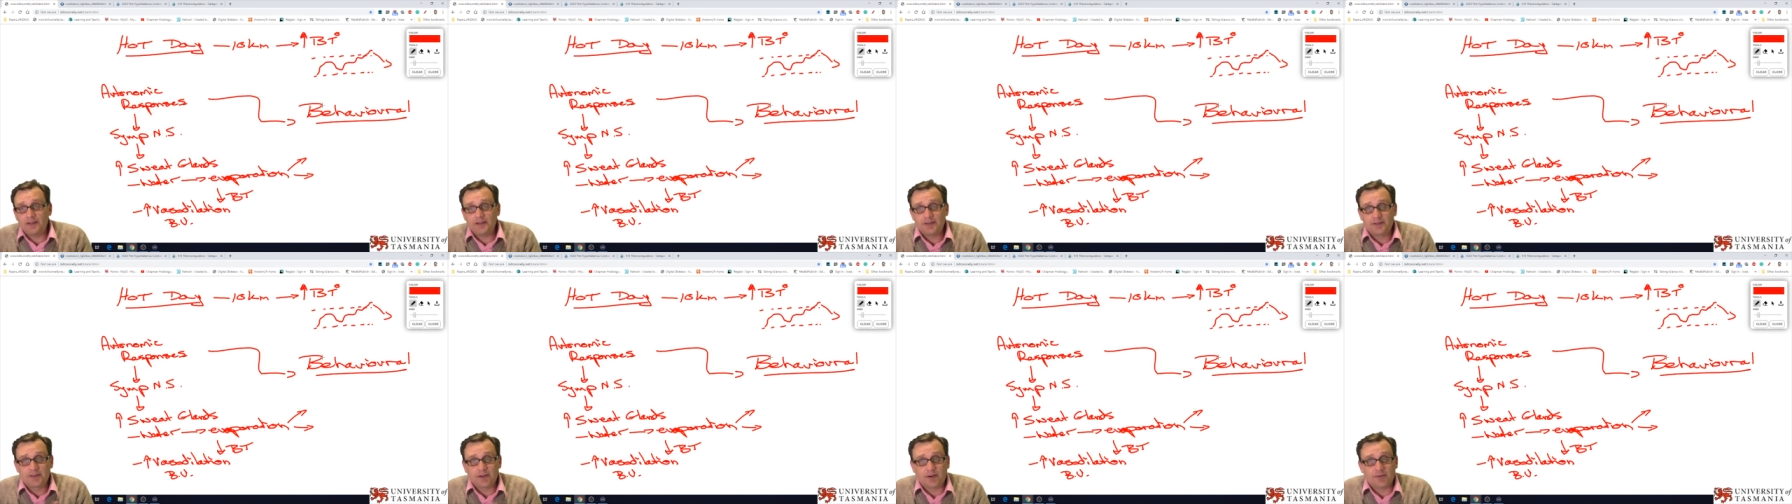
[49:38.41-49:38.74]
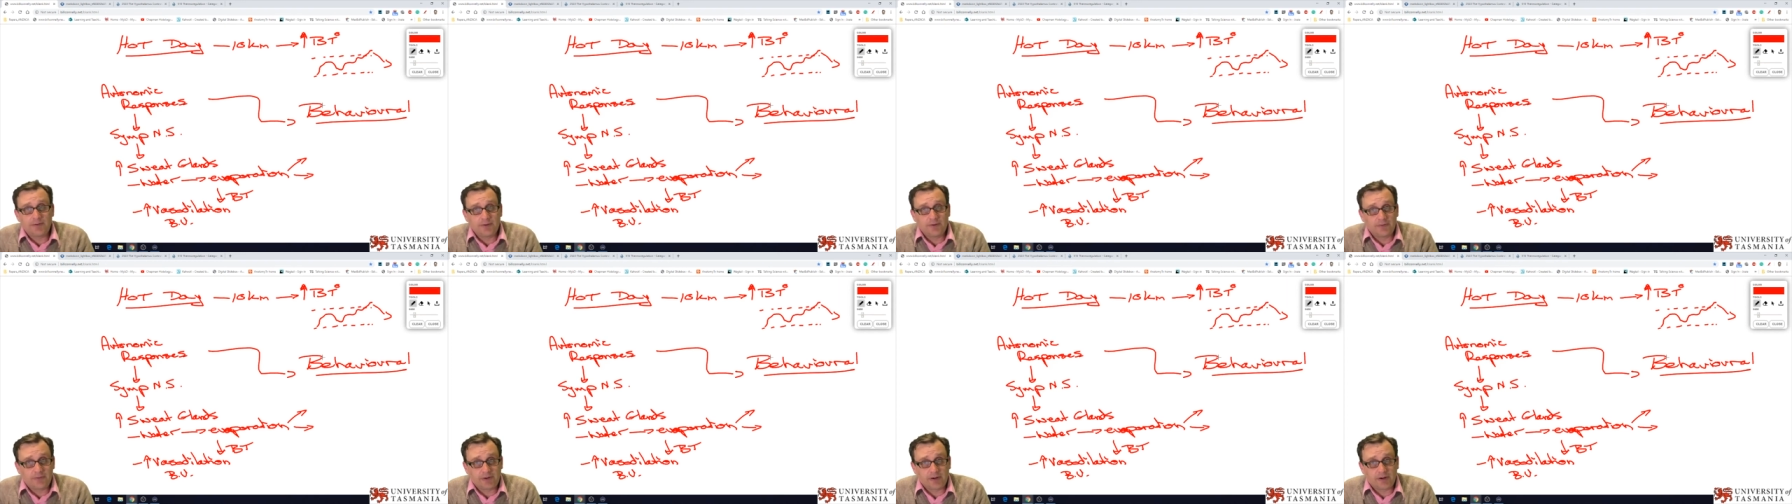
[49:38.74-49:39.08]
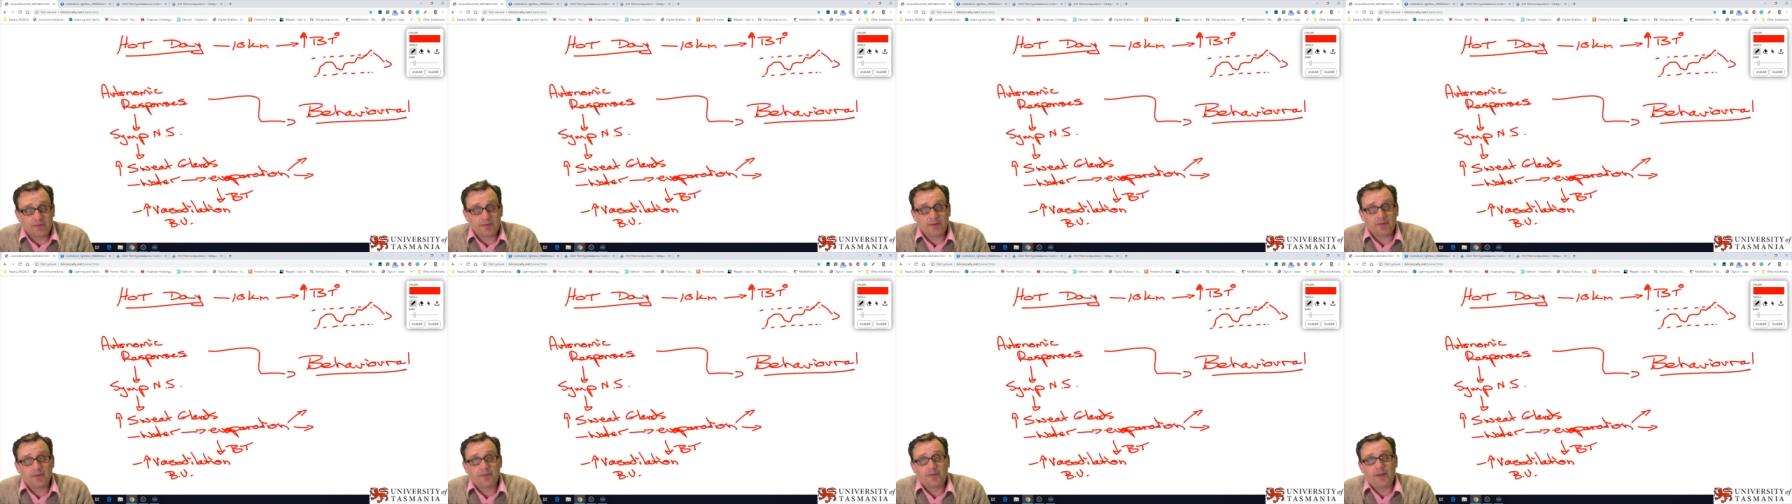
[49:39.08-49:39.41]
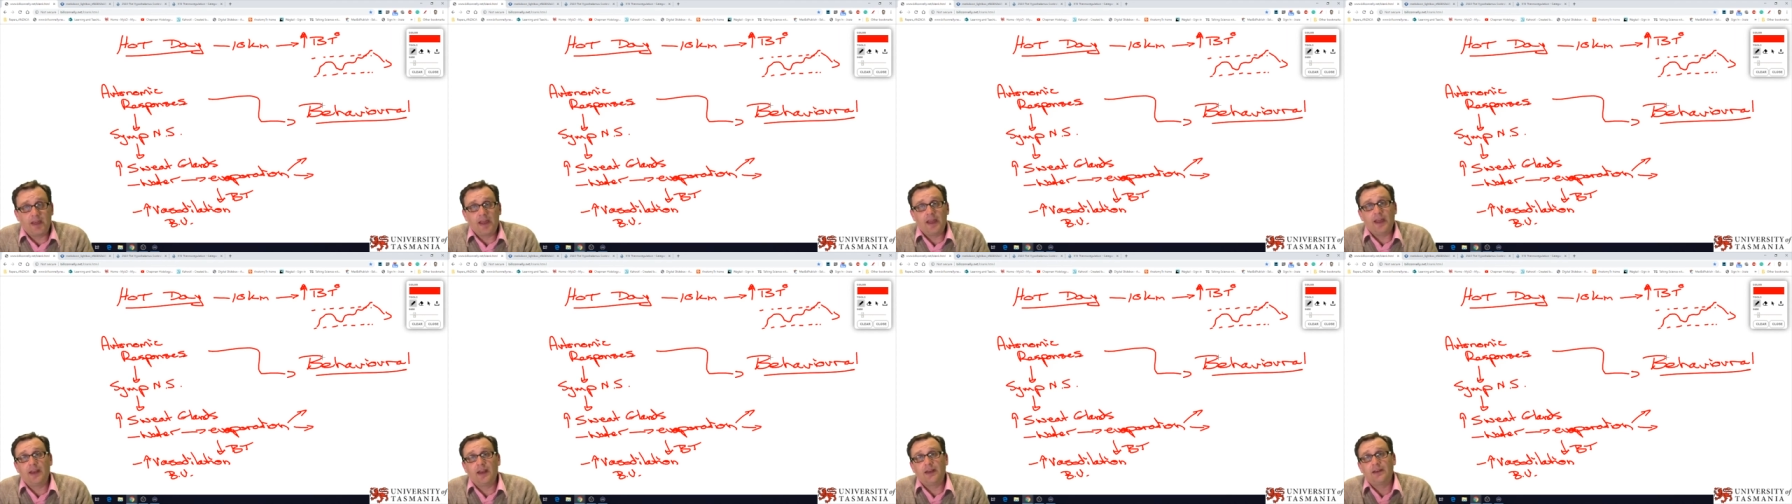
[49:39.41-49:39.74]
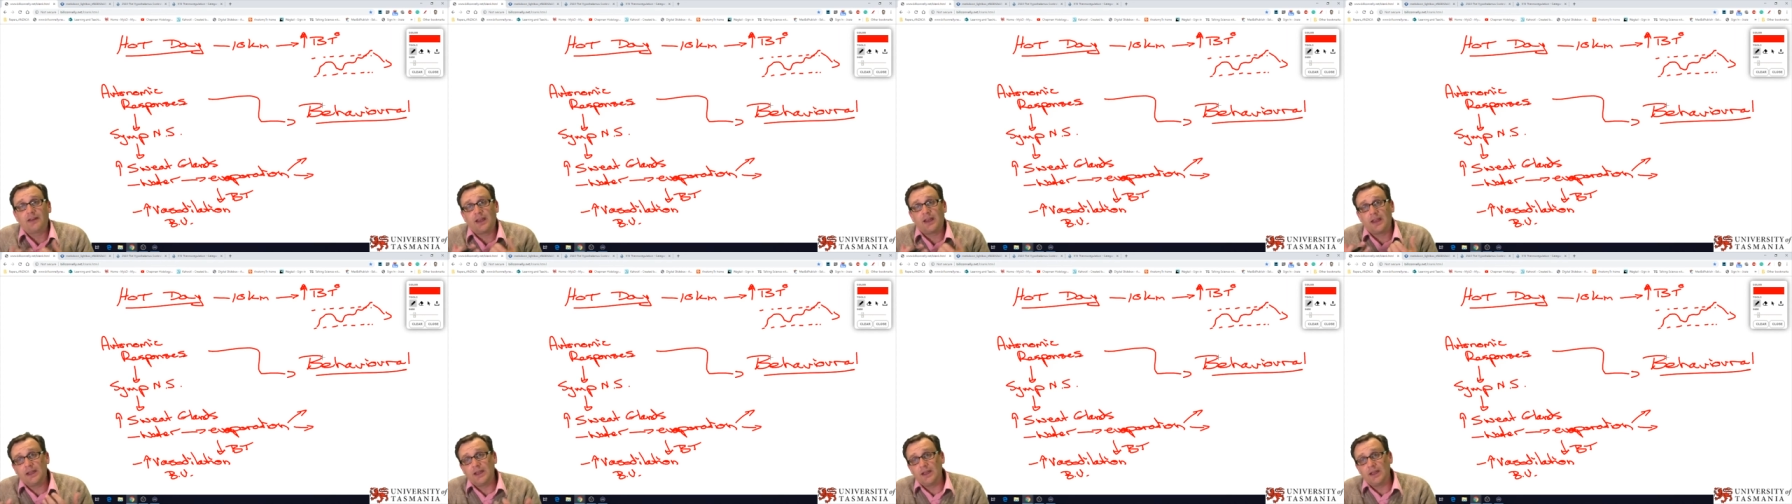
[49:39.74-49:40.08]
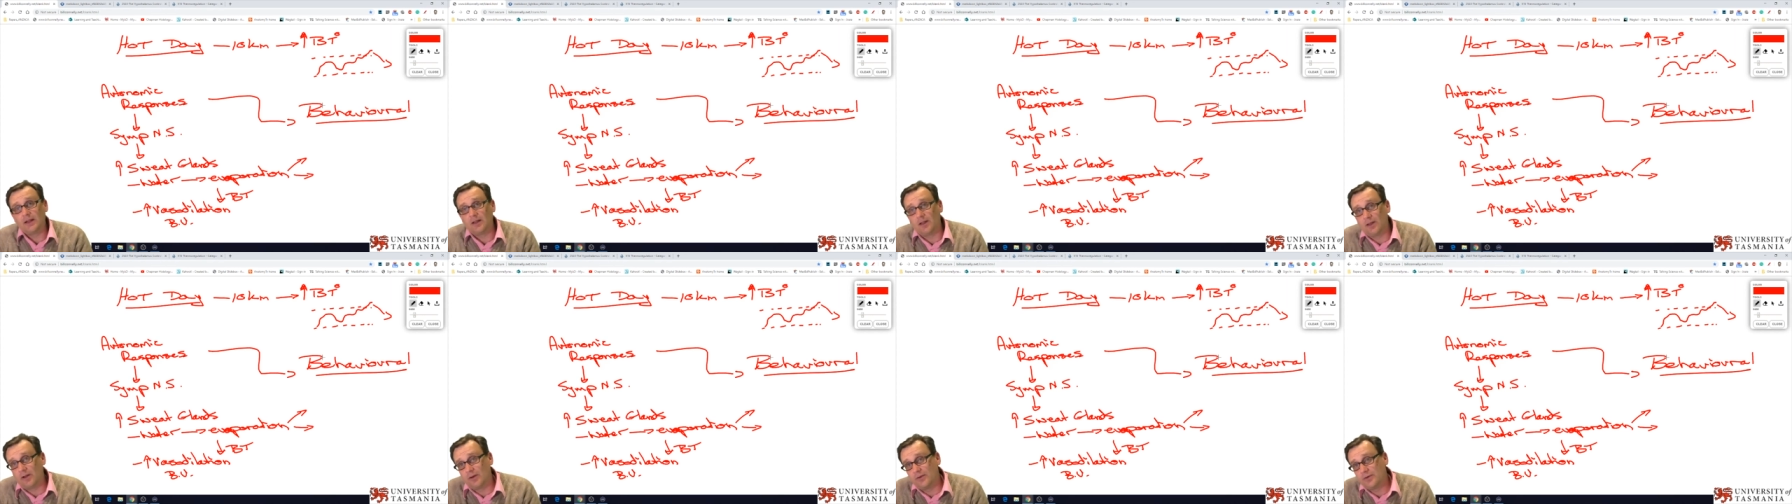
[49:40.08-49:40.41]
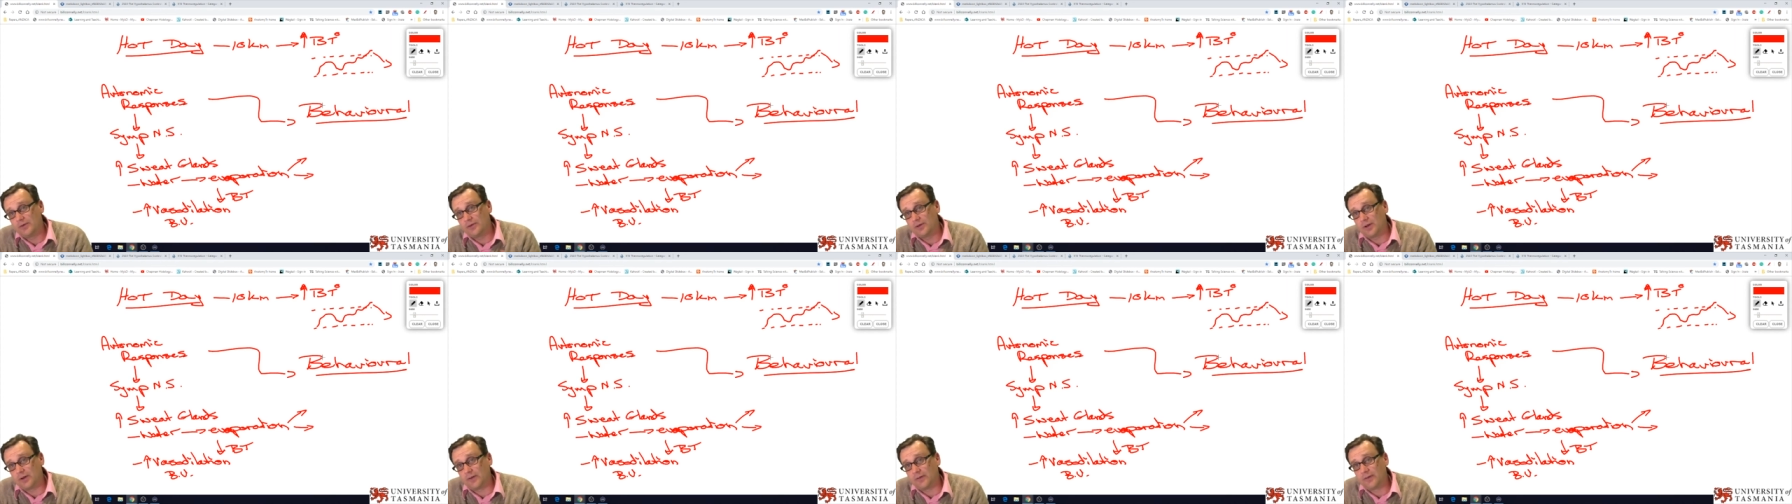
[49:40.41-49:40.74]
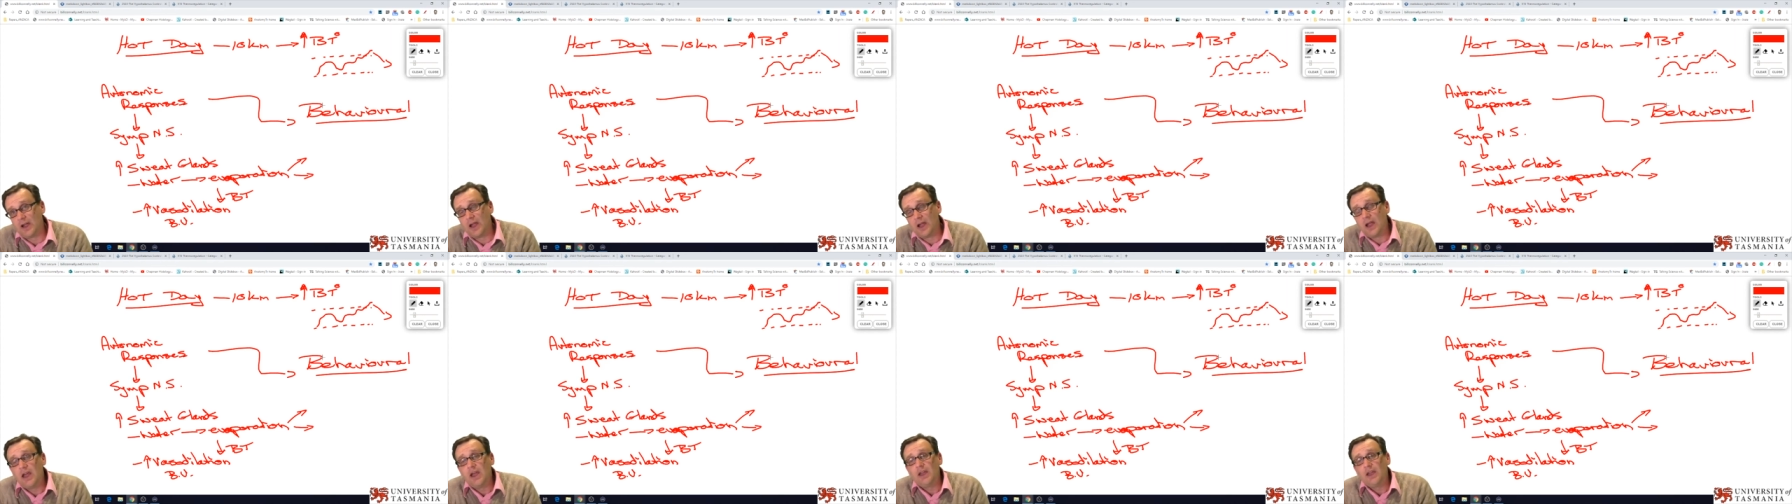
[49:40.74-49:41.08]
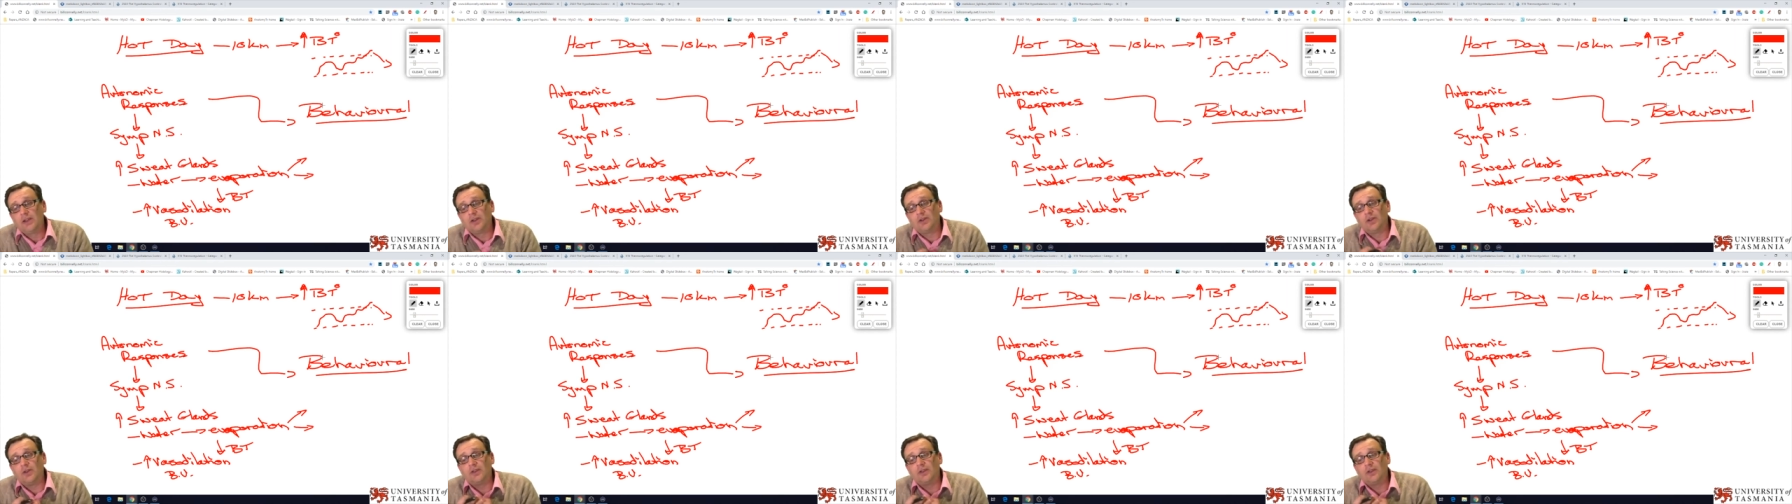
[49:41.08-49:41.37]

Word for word: placing yourself in front of a fan, taking clothes off.